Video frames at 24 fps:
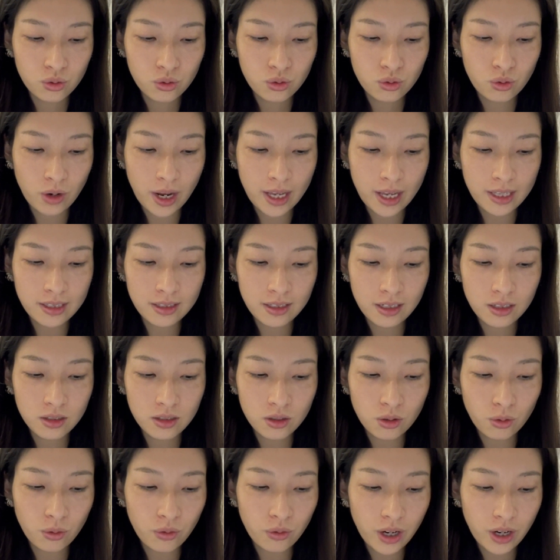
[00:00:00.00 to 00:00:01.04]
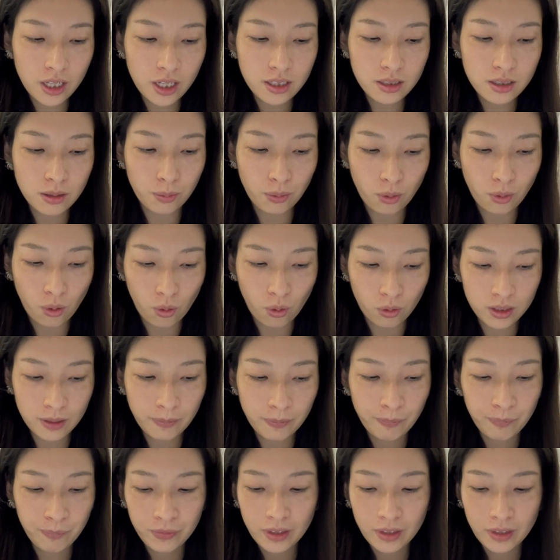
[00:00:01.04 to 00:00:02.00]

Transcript: transitory support.